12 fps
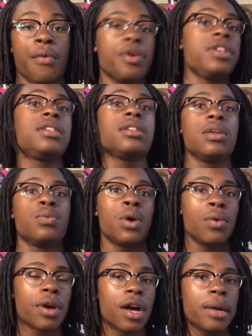recently
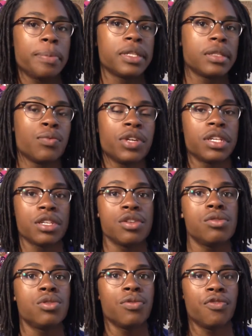woke up and went to
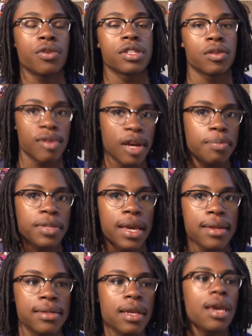YouTube for some
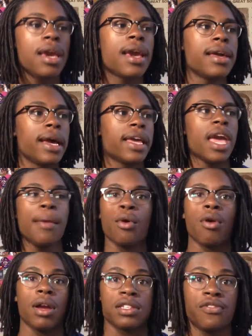updates, and I came
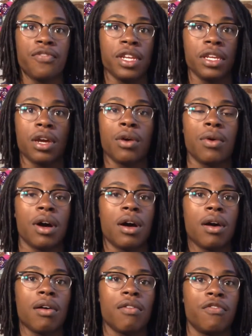across a video
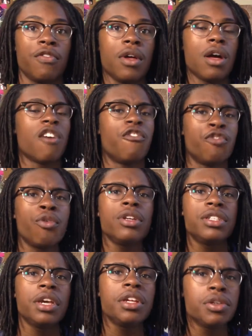of a
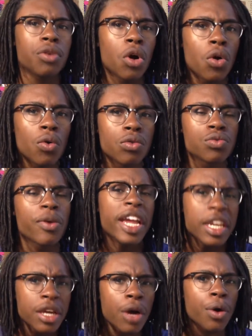14-year-old
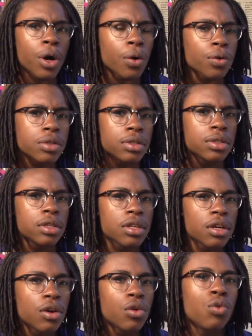radio host
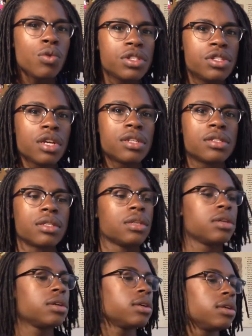who was just
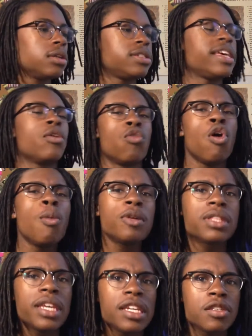saying
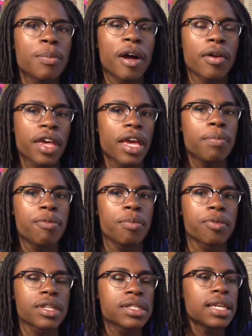horrible things about gay
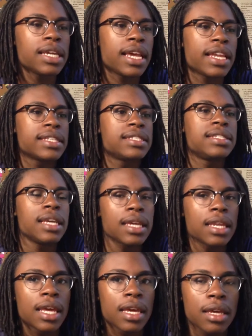people and saying that it's
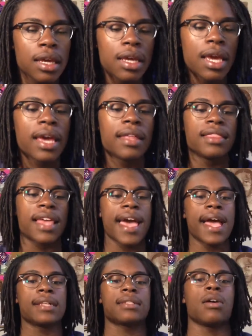sickening and
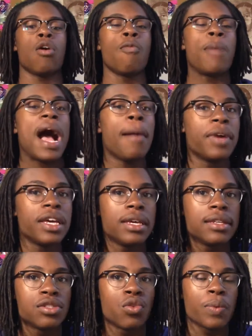that Obama
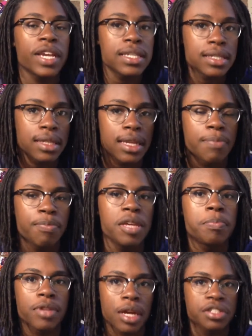is the reason that
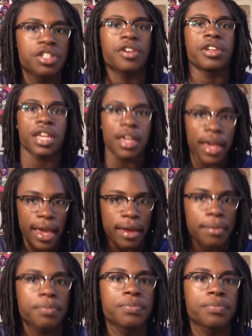people are turning gay.